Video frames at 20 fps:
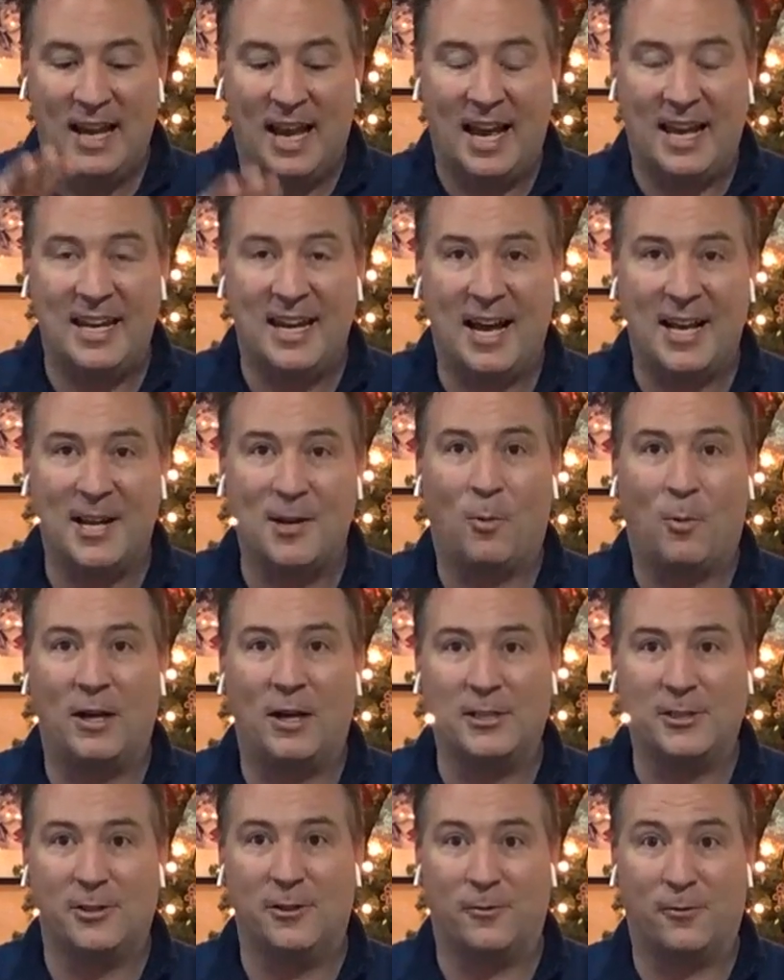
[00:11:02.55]
And now you're
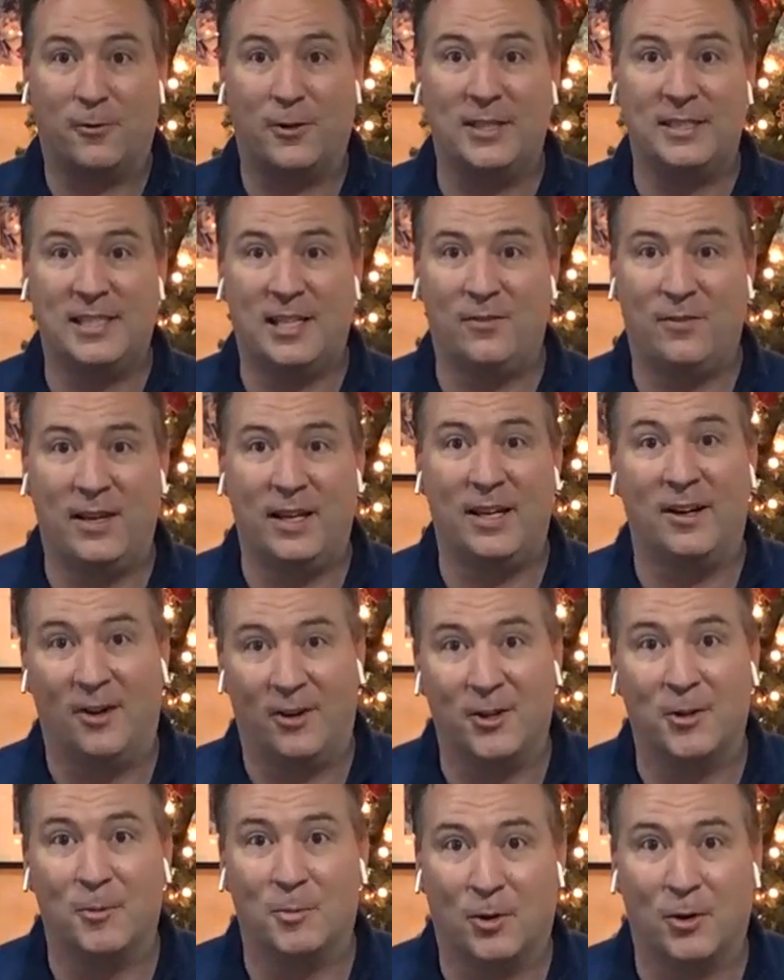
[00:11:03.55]
watching your free TV
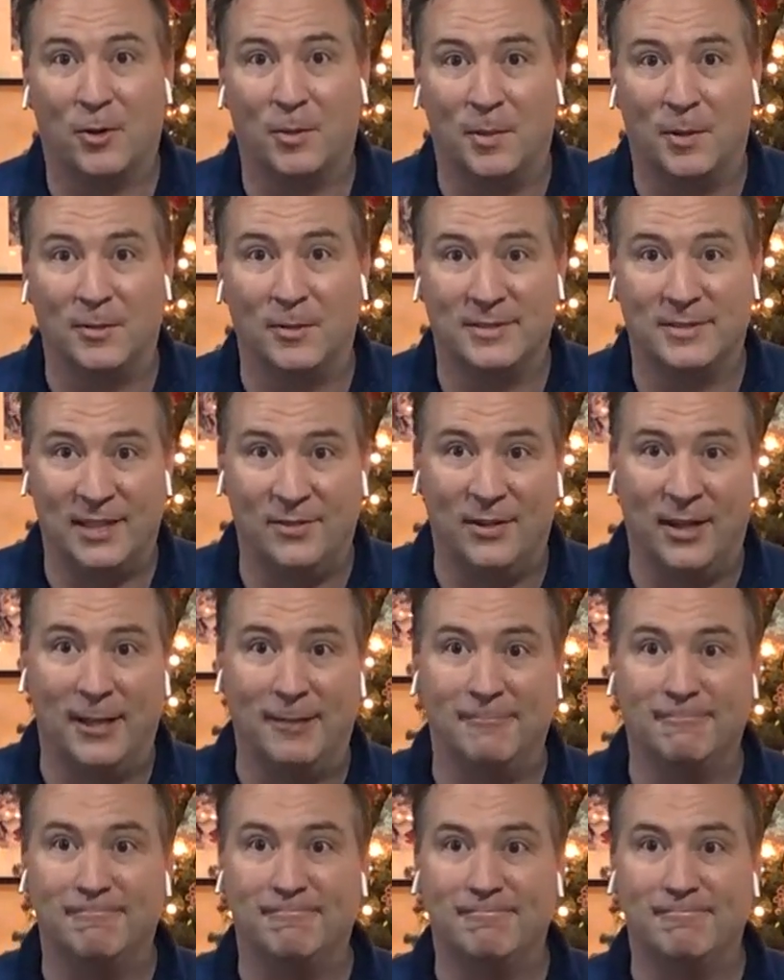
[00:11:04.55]
on your portable TV.